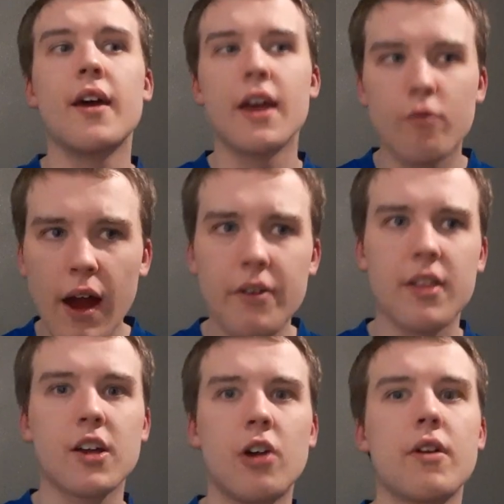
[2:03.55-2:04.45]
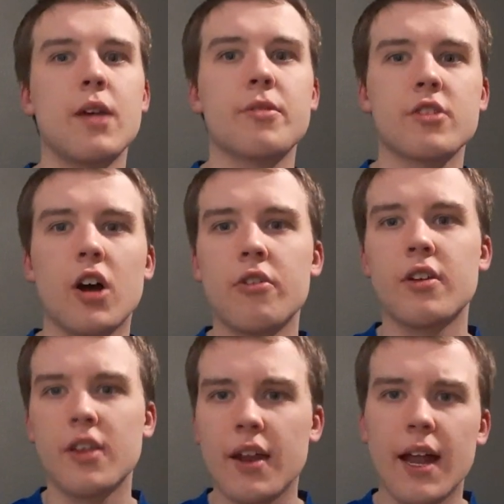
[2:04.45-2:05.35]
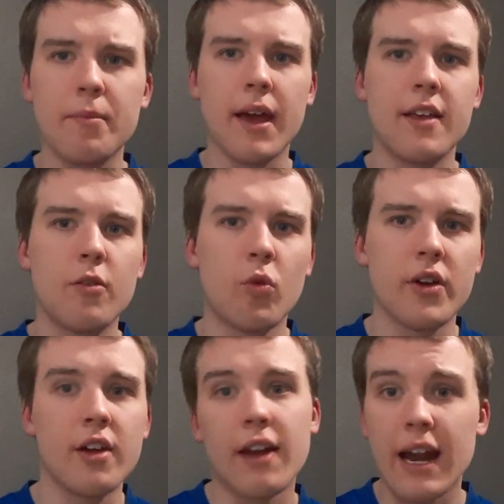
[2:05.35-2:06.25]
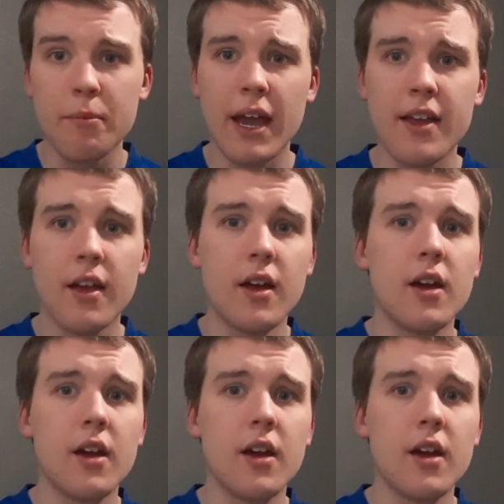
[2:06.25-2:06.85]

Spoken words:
He rounded the goalkeeper, Scott Hogan did, and made it 1-0.